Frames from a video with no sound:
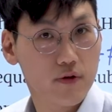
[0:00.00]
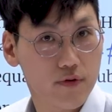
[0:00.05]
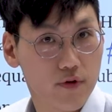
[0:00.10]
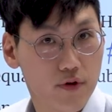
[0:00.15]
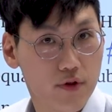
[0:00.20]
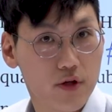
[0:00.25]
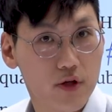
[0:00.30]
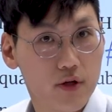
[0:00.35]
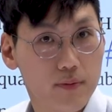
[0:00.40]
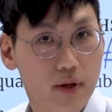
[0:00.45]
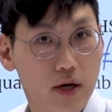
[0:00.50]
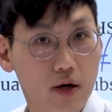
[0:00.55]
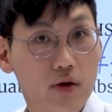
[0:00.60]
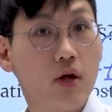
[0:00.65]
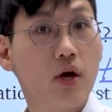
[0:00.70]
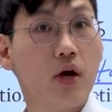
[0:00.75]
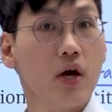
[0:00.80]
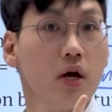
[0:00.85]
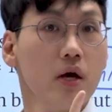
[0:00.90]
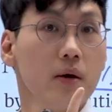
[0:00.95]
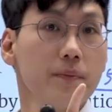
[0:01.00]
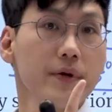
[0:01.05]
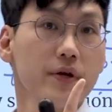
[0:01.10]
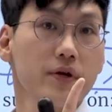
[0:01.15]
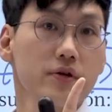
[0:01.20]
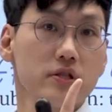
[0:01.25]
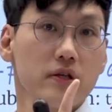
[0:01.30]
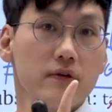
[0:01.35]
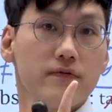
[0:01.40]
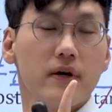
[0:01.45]
you think about,
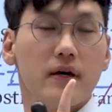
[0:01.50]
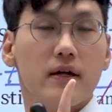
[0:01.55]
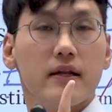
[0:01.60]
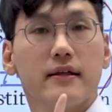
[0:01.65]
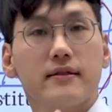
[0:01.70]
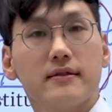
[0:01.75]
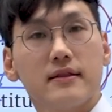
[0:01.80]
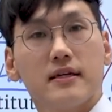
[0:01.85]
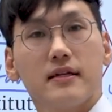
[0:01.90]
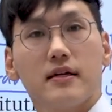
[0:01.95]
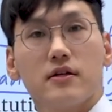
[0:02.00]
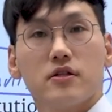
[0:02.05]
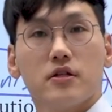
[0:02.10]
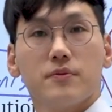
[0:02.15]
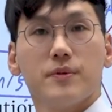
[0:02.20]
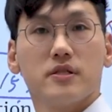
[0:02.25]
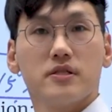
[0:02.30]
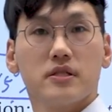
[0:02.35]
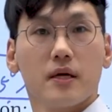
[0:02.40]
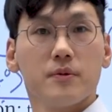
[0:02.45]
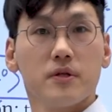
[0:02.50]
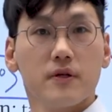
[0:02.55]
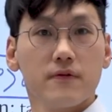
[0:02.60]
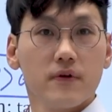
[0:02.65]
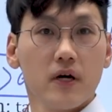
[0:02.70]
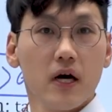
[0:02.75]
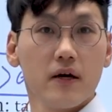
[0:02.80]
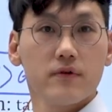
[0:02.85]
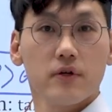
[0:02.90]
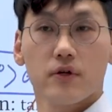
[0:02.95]
because if I let theta to be
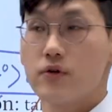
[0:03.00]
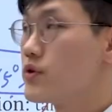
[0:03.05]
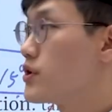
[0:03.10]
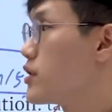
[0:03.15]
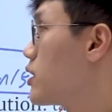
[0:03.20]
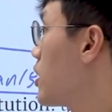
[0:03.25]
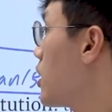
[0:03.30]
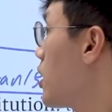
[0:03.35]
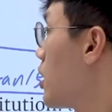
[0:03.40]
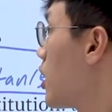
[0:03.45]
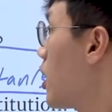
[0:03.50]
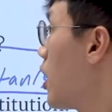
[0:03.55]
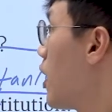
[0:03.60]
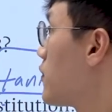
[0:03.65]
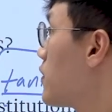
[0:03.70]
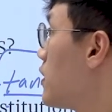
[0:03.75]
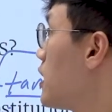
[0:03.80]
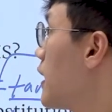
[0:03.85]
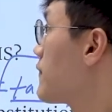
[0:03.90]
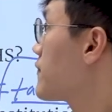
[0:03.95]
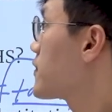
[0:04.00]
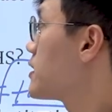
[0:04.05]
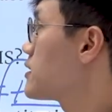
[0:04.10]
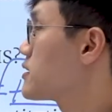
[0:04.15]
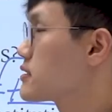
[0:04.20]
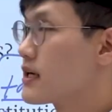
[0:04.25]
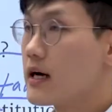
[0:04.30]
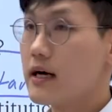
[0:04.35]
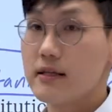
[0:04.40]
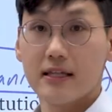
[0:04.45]
75 degree, on the left-hand
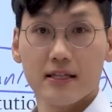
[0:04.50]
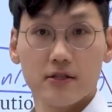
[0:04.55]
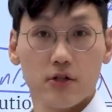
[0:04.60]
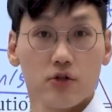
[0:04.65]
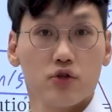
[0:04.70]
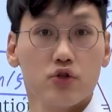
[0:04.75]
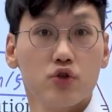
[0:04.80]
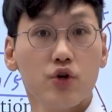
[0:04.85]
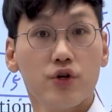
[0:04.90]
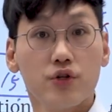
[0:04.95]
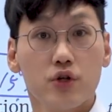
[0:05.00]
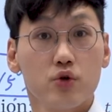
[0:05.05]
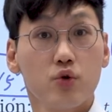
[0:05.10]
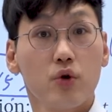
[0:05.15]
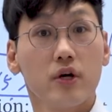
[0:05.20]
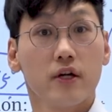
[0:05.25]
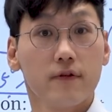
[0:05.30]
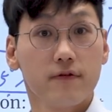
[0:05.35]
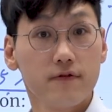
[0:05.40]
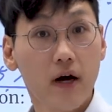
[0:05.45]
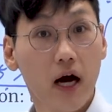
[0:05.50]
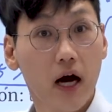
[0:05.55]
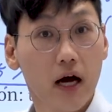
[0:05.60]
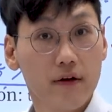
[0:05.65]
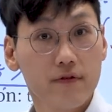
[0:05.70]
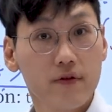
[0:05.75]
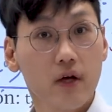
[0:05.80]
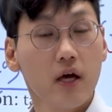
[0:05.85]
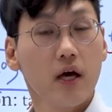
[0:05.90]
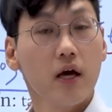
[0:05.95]
side, that's a
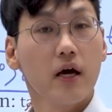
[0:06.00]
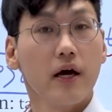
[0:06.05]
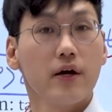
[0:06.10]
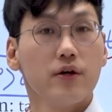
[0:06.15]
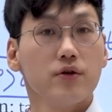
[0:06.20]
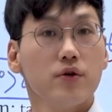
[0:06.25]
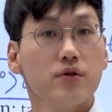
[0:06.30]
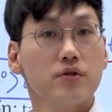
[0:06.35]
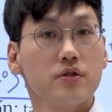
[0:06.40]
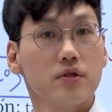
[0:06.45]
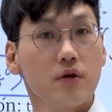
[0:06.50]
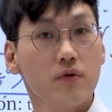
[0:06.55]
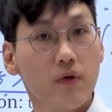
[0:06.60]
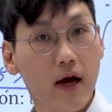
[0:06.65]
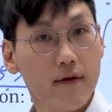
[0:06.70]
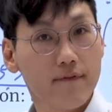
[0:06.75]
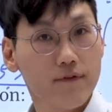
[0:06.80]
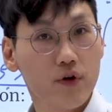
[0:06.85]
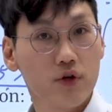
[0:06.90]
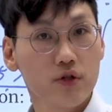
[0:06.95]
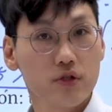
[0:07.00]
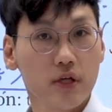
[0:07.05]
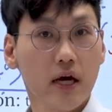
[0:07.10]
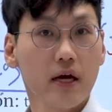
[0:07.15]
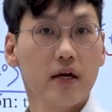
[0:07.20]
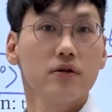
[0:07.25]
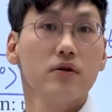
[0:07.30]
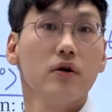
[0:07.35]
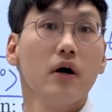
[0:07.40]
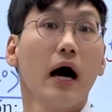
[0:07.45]
225. And using the reference
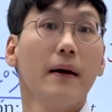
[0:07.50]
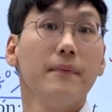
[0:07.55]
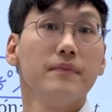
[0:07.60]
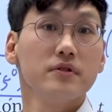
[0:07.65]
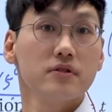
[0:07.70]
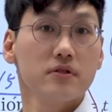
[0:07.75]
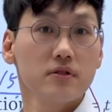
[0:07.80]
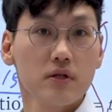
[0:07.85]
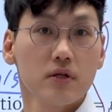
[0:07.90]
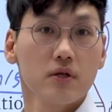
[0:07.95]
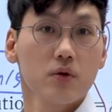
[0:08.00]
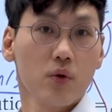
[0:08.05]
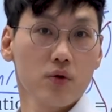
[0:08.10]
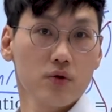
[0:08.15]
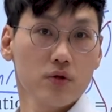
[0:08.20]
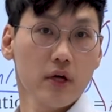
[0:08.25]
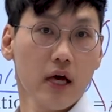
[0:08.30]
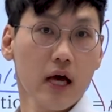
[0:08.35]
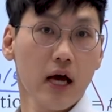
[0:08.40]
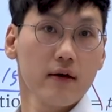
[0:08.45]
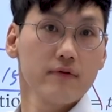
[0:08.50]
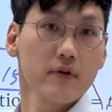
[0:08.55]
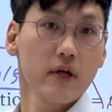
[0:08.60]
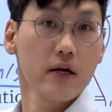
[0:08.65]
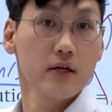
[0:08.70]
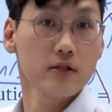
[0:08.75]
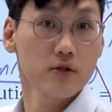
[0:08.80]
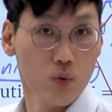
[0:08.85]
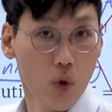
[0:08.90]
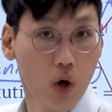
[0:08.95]
angle, I'm still going to have that
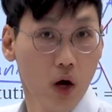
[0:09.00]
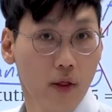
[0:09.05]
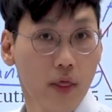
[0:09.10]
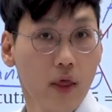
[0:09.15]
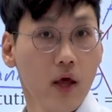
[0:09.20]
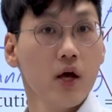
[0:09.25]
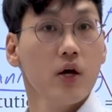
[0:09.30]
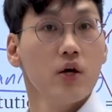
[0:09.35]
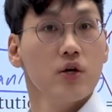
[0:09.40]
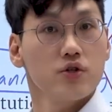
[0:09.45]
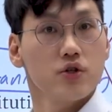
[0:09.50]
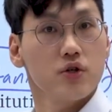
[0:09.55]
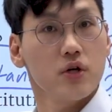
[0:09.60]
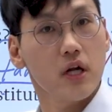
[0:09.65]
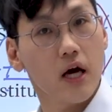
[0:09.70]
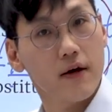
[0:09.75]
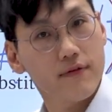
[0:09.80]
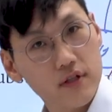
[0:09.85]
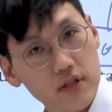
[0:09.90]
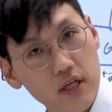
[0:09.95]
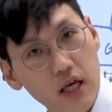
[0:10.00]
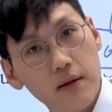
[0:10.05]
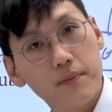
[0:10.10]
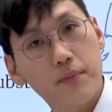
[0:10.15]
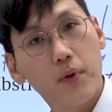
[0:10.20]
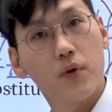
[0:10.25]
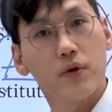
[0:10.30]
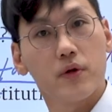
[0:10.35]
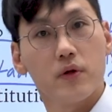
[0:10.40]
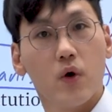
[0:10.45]
as 1. So you're going to have the same
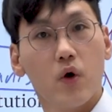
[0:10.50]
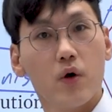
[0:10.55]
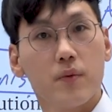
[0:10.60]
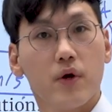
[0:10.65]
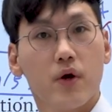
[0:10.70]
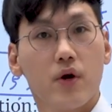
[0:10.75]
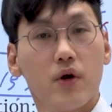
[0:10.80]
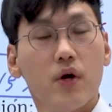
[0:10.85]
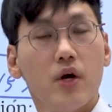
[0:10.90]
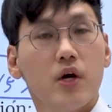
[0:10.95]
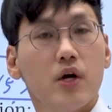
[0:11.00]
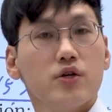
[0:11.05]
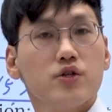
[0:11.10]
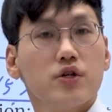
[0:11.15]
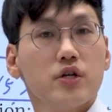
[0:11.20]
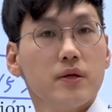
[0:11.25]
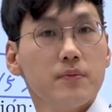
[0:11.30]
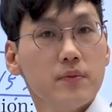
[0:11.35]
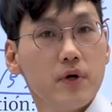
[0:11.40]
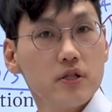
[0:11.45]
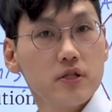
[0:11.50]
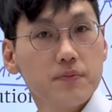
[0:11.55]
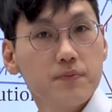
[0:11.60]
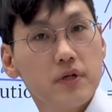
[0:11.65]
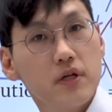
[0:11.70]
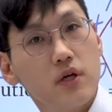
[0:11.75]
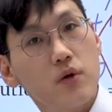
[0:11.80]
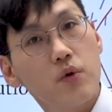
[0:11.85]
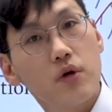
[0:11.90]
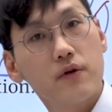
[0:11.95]
polynomial. So he must
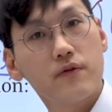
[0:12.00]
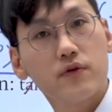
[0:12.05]
be one of the